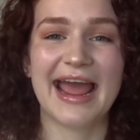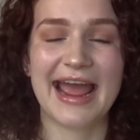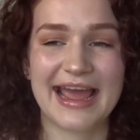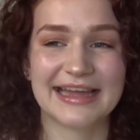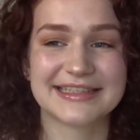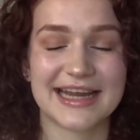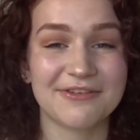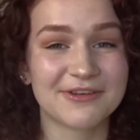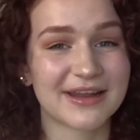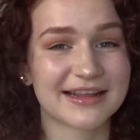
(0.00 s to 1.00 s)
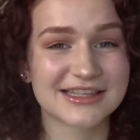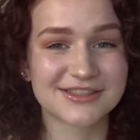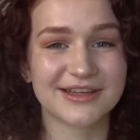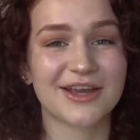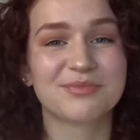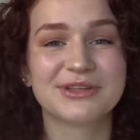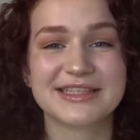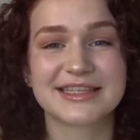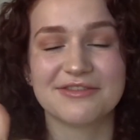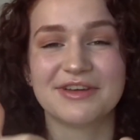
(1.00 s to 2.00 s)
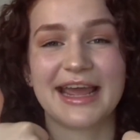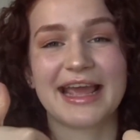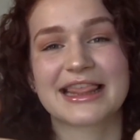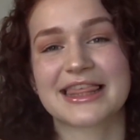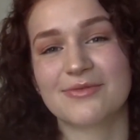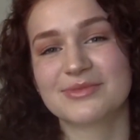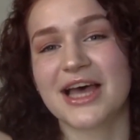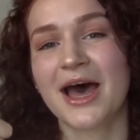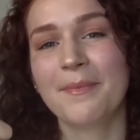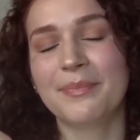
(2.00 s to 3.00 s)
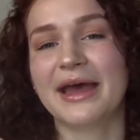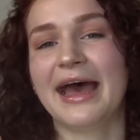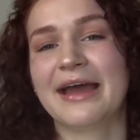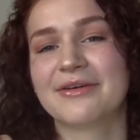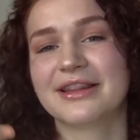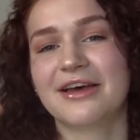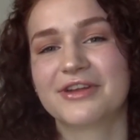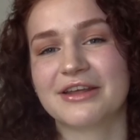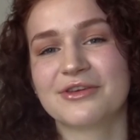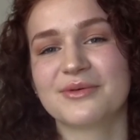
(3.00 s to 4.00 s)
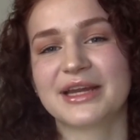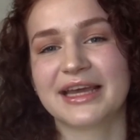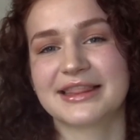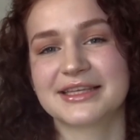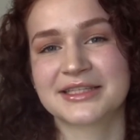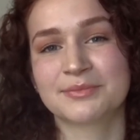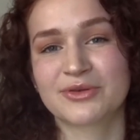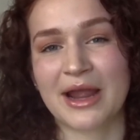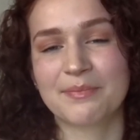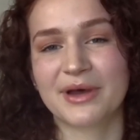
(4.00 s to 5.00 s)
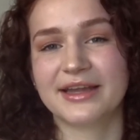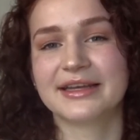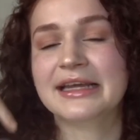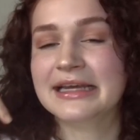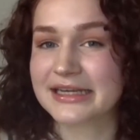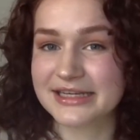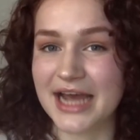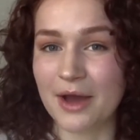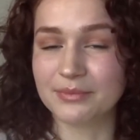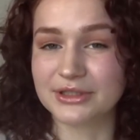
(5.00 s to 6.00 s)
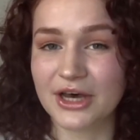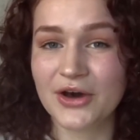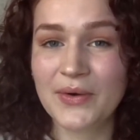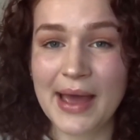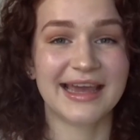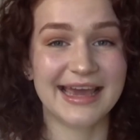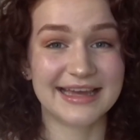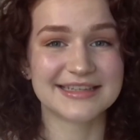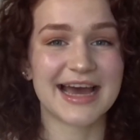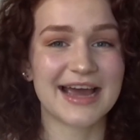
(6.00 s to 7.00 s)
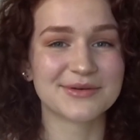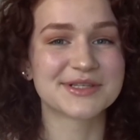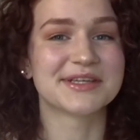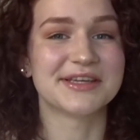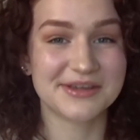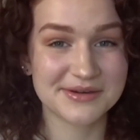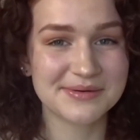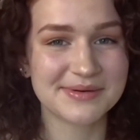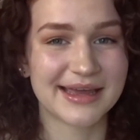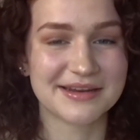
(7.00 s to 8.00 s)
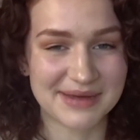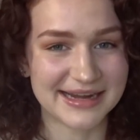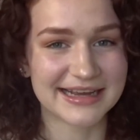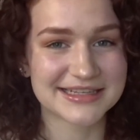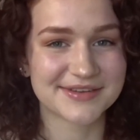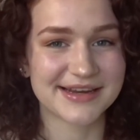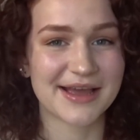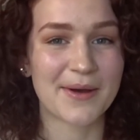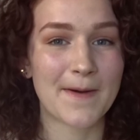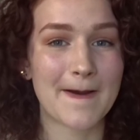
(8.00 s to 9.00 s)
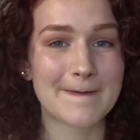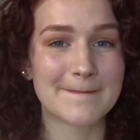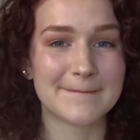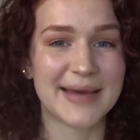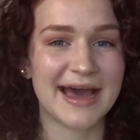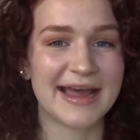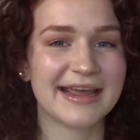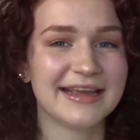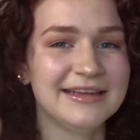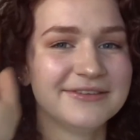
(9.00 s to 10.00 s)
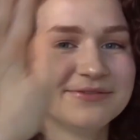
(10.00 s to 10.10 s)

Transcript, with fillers: And if you like this video, please give it a thumbs up. I would love it if you would hit that subscribe button down below. And I will see you in my next video. Bye.